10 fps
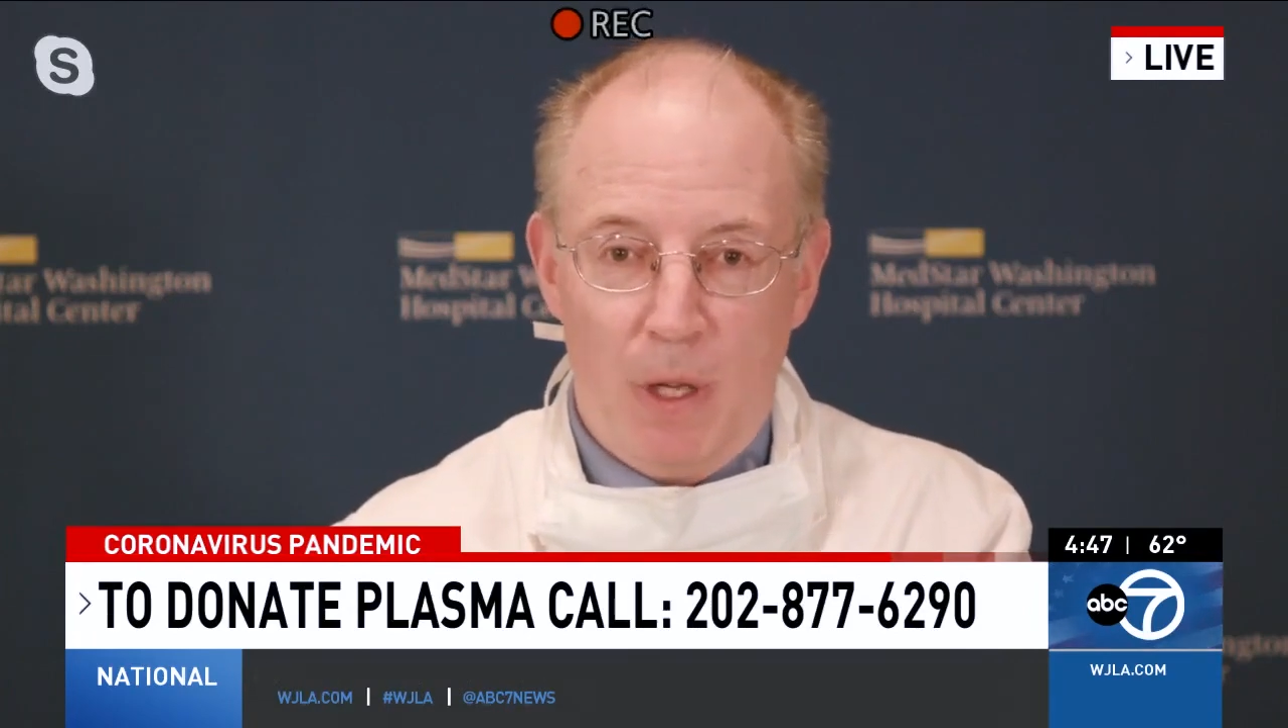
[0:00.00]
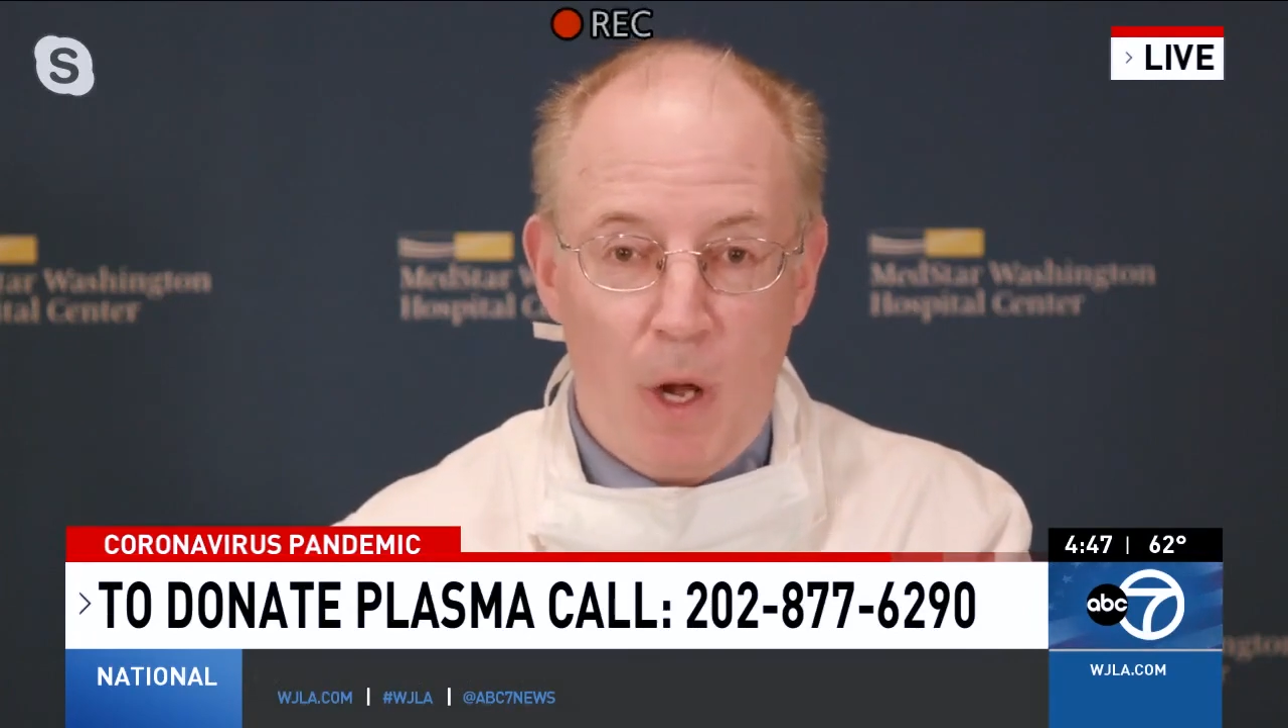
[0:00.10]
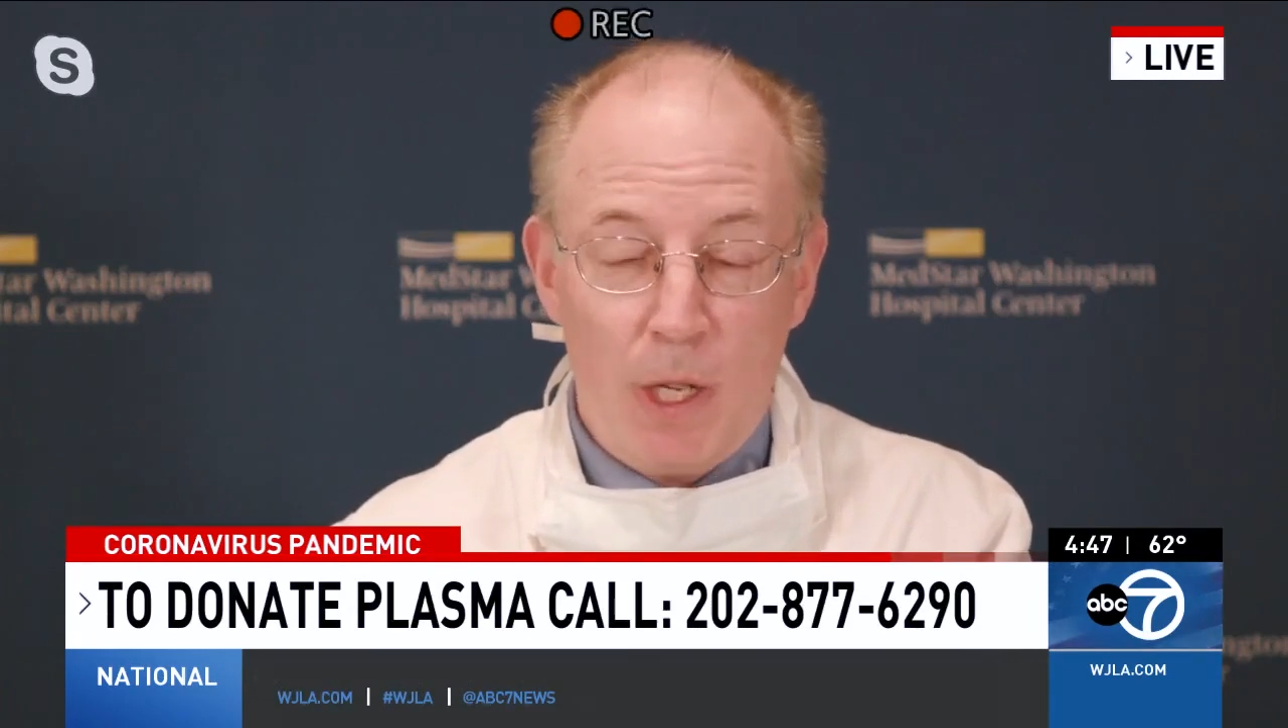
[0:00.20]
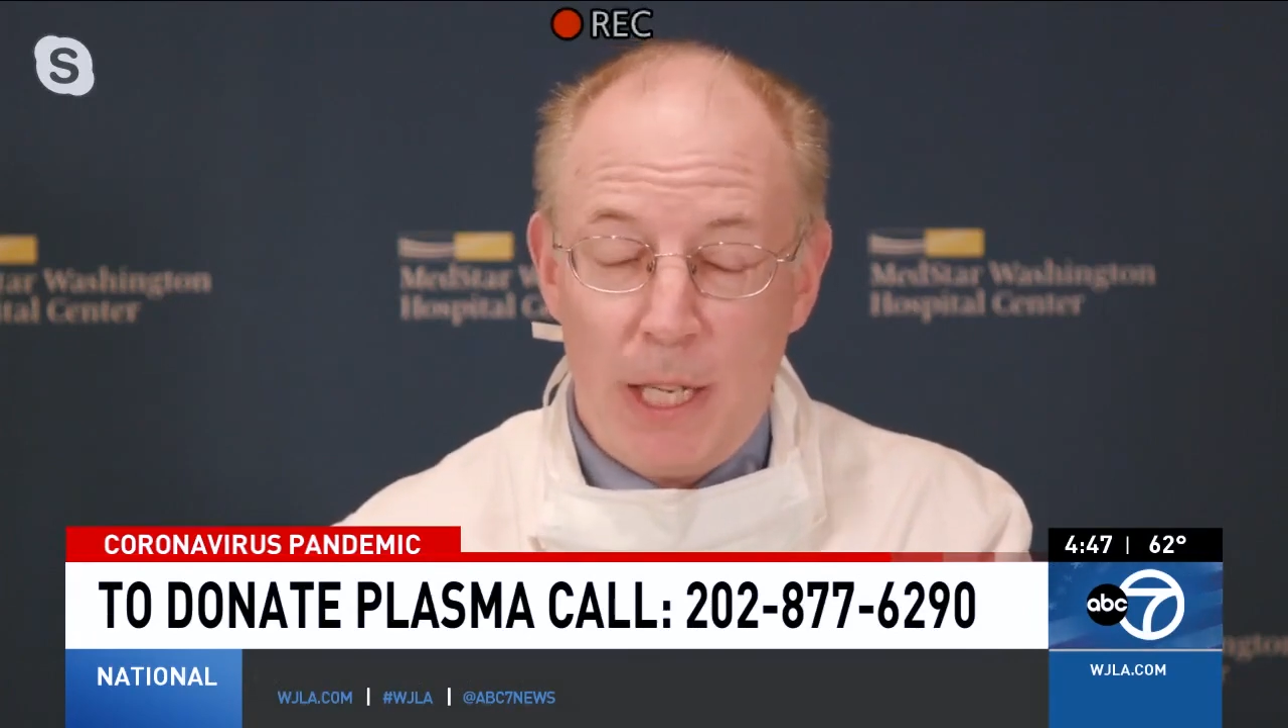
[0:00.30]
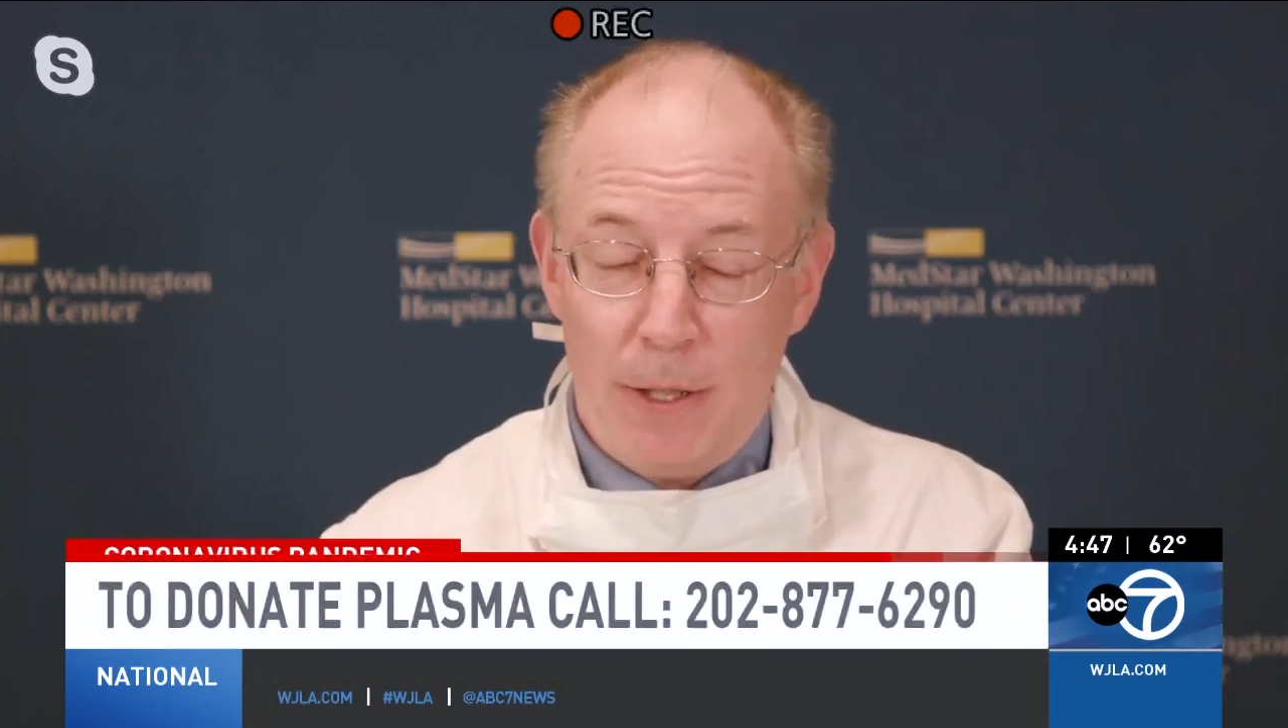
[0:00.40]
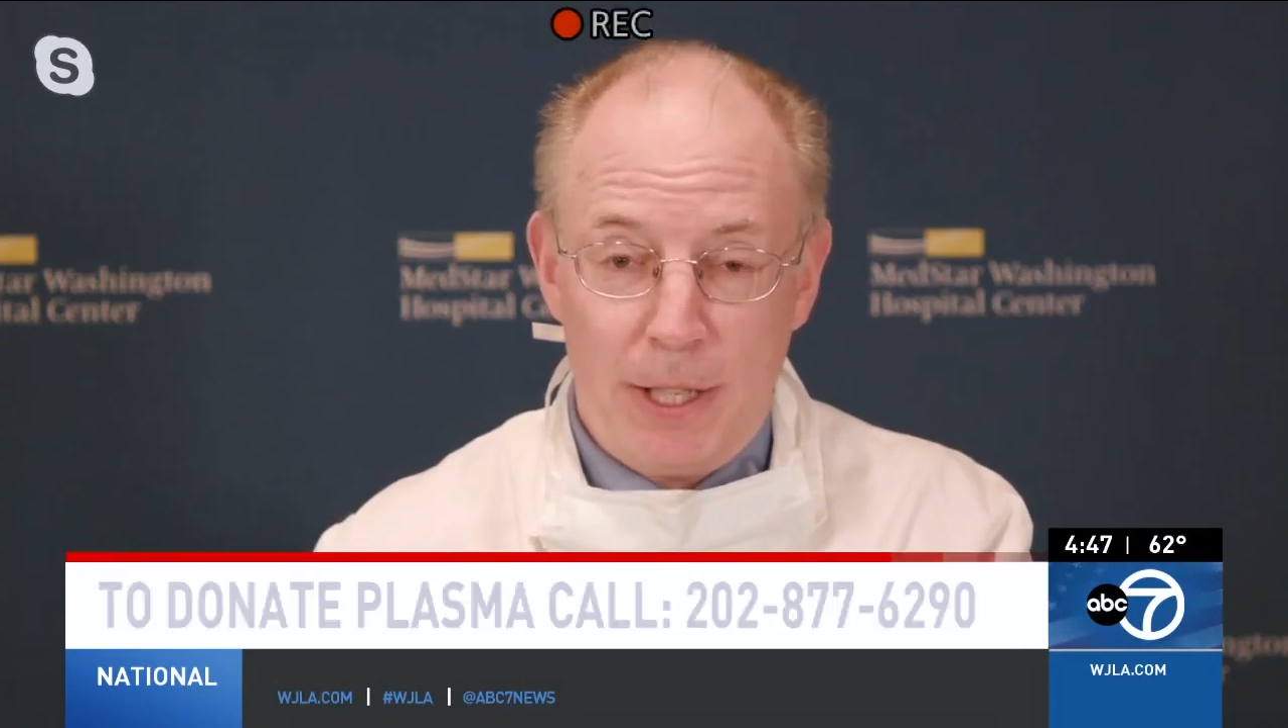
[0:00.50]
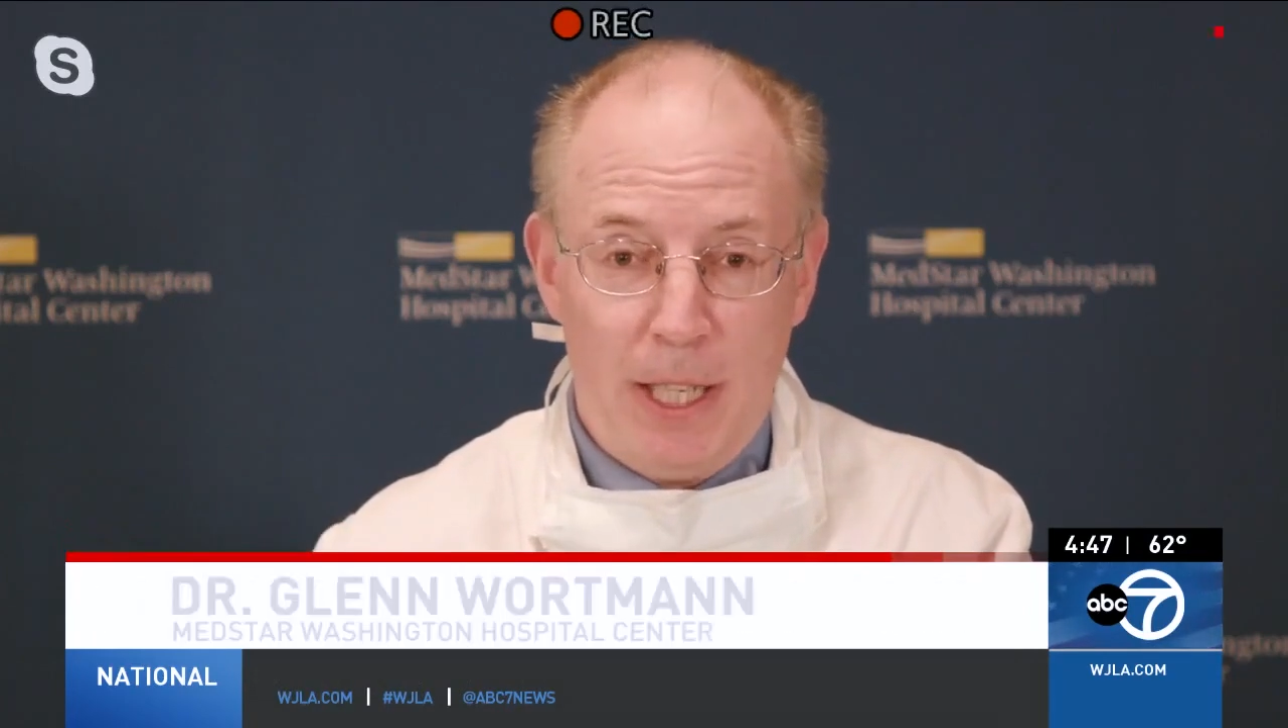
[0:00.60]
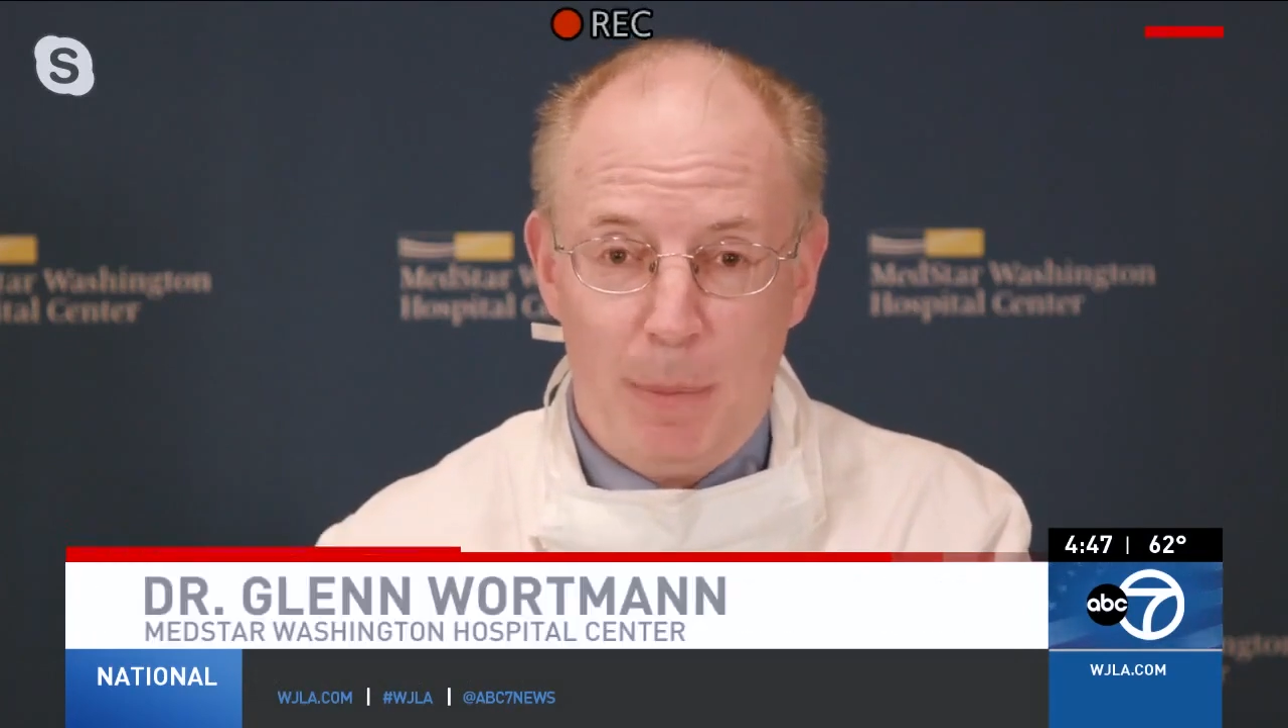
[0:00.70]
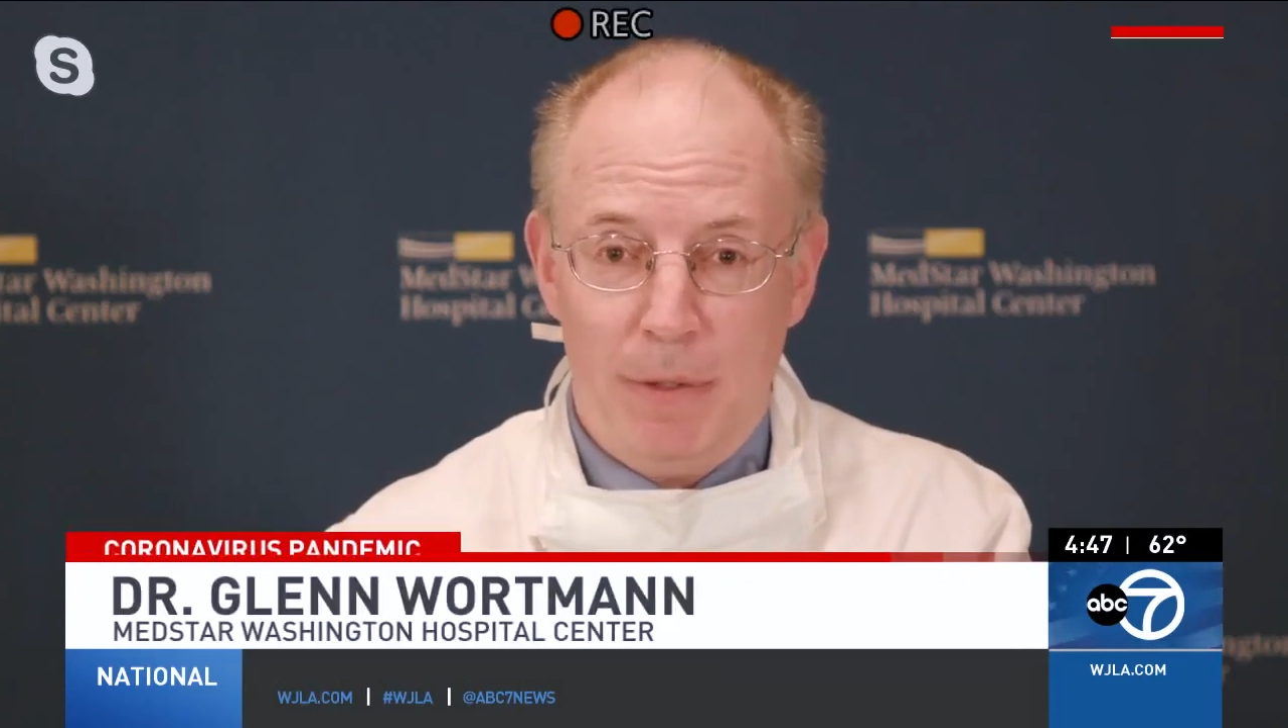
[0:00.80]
All healthcare